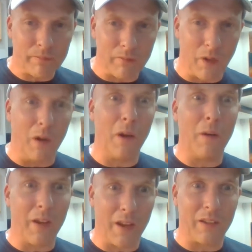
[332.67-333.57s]
Oh
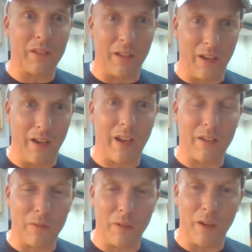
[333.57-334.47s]
yes,
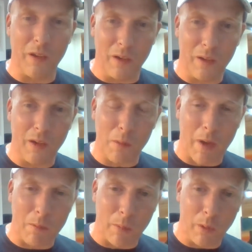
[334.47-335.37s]
Latifa, you know the
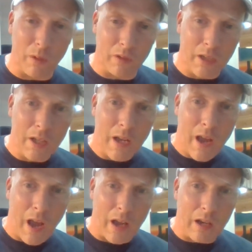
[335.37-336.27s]
bad boys.
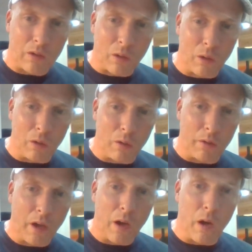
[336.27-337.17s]
And it's
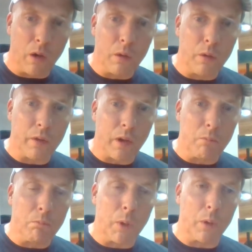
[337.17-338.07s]
called Oud
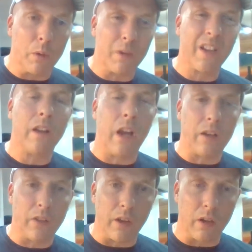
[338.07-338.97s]
Mood.
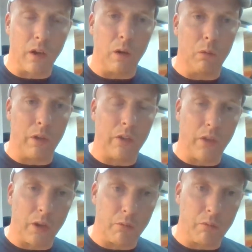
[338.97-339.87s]
It's the gold, it's
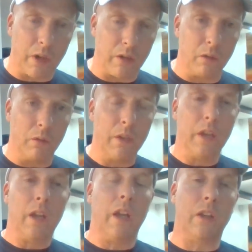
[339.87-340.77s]
the original.
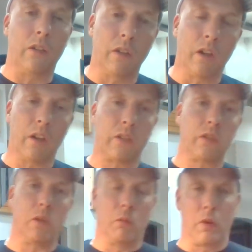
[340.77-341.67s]
It's not
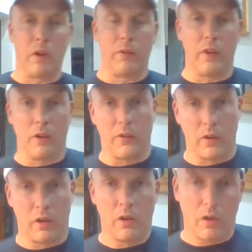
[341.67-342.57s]
one of the
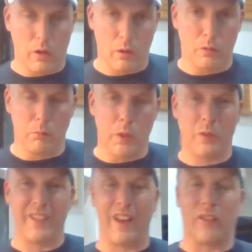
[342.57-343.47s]
other Oud
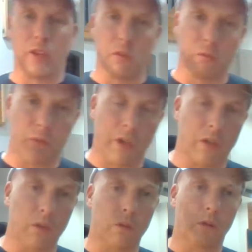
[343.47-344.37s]
Moods, it's the
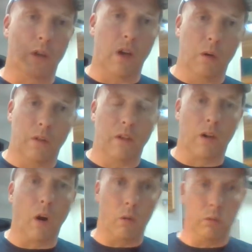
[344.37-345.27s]
original
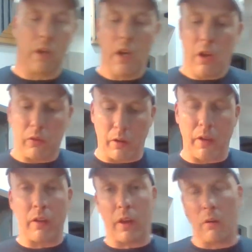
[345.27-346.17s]
gold. So
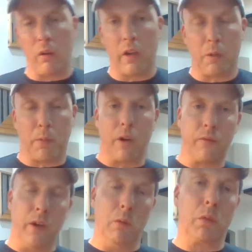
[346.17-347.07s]
they're all other
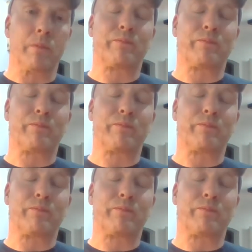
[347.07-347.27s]
perfumes.